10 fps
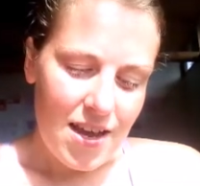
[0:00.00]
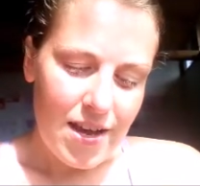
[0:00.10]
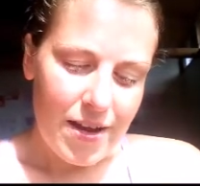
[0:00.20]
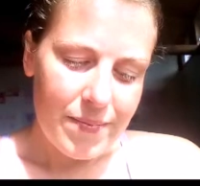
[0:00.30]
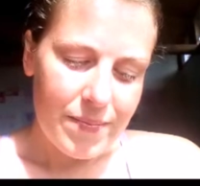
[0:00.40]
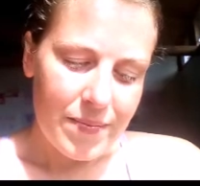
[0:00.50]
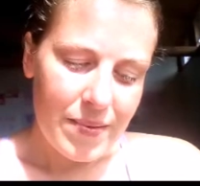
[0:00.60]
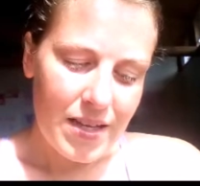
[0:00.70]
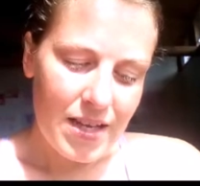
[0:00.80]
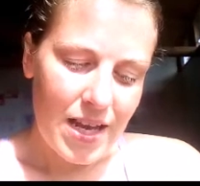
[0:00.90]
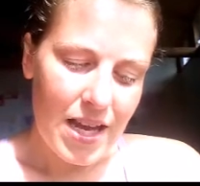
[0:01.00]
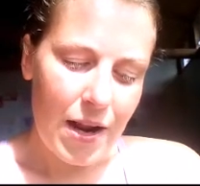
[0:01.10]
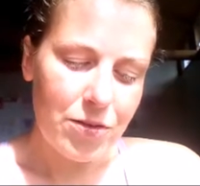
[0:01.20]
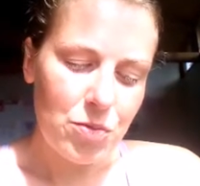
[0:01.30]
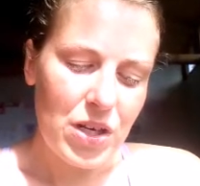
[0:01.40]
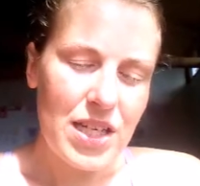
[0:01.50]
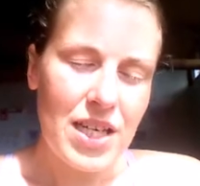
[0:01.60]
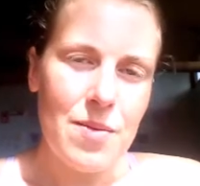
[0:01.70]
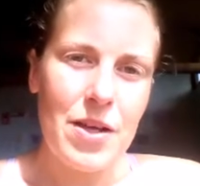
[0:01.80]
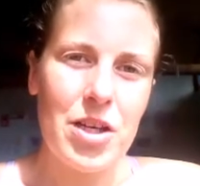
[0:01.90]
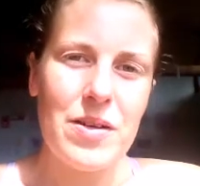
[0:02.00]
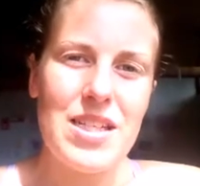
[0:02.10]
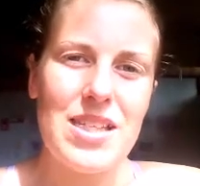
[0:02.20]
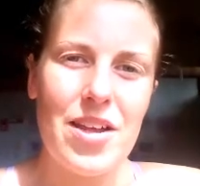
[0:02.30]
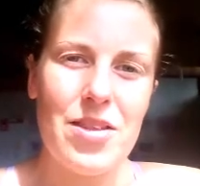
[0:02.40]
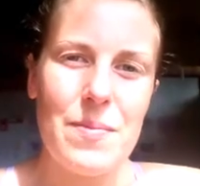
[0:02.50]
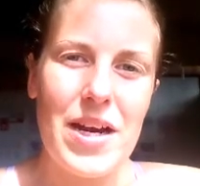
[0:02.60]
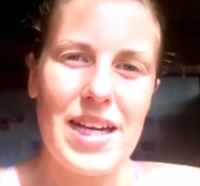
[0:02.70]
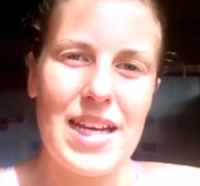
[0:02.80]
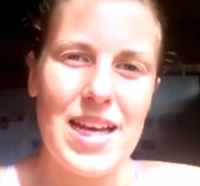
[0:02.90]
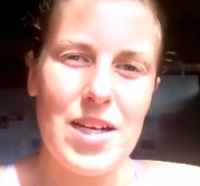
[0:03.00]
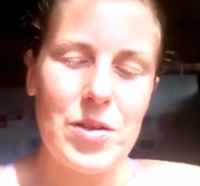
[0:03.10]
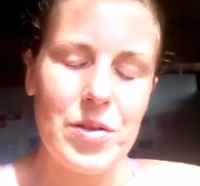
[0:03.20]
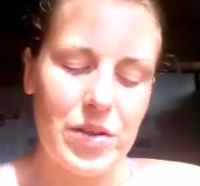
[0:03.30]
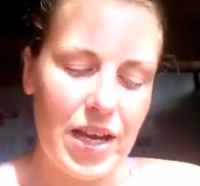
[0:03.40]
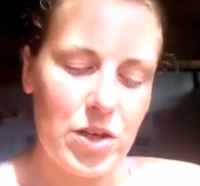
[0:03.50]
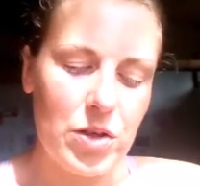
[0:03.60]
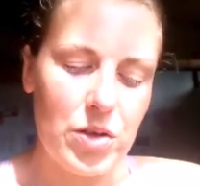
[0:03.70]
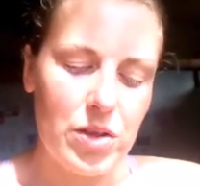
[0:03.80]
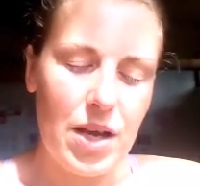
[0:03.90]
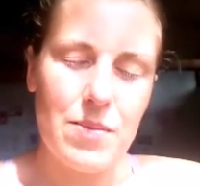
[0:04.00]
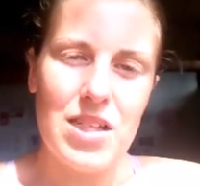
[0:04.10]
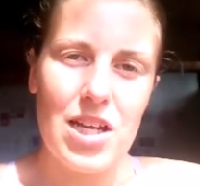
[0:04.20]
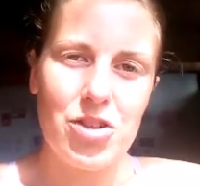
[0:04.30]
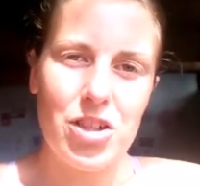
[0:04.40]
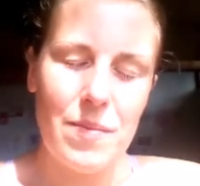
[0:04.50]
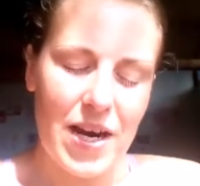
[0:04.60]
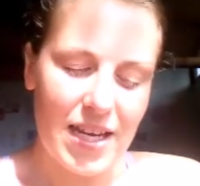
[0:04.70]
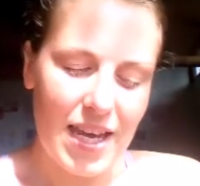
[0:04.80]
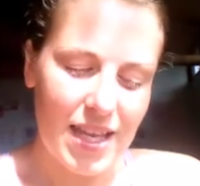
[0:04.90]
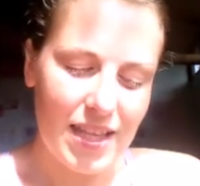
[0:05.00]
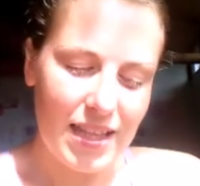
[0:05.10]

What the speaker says: And I was reading about going to South America or like Central America,